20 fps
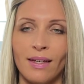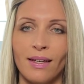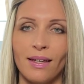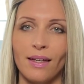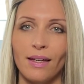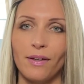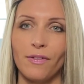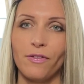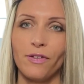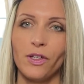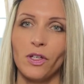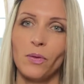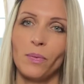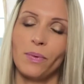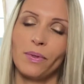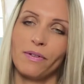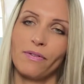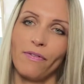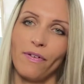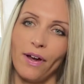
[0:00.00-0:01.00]
If you
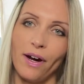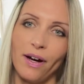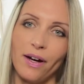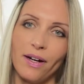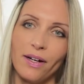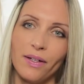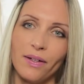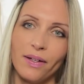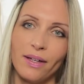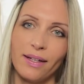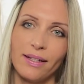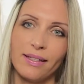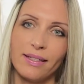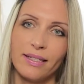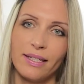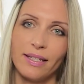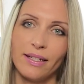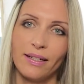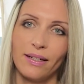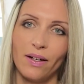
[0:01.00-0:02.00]
prefer, you can
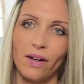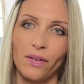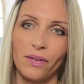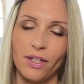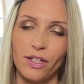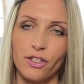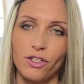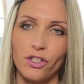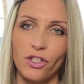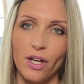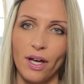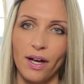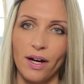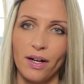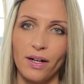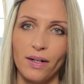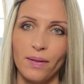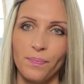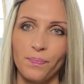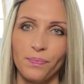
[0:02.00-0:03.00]
sit on a
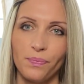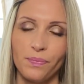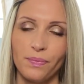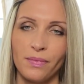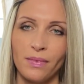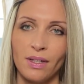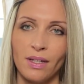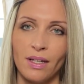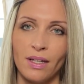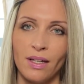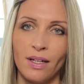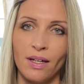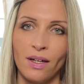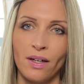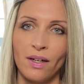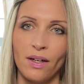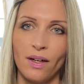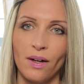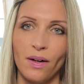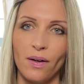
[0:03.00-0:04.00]
chair
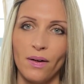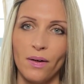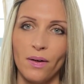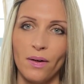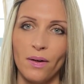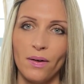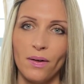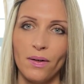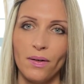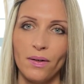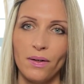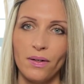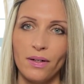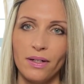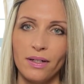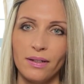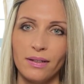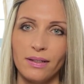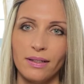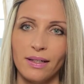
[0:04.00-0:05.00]

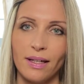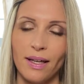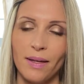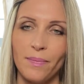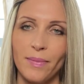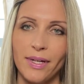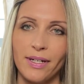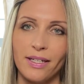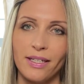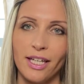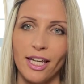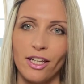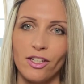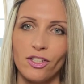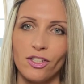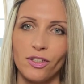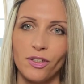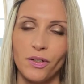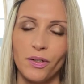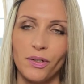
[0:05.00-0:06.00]
or a
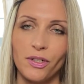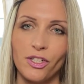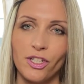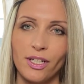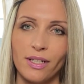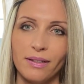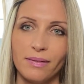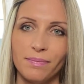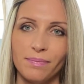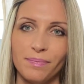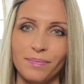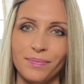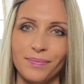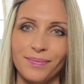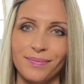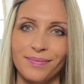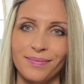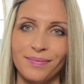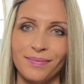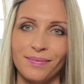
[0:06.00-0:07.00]
meditation cushion
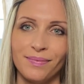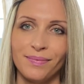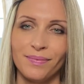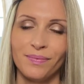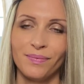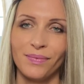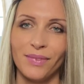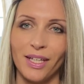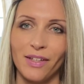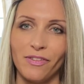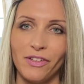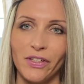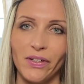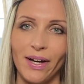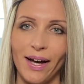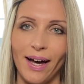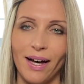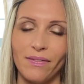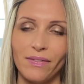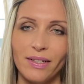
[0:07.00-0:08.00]
if you
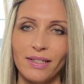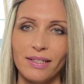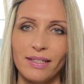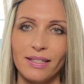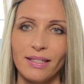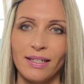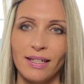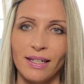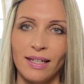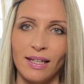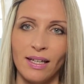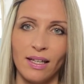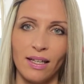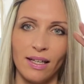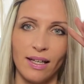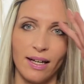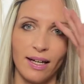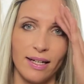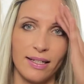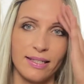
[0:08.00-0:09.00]
have it,
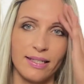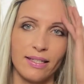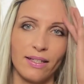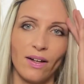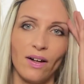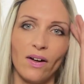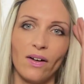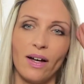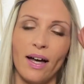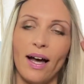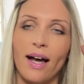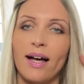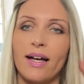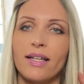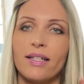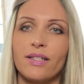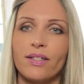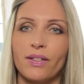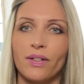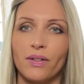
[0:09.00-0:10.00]
as long
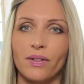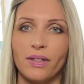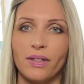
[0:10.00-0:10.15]
as your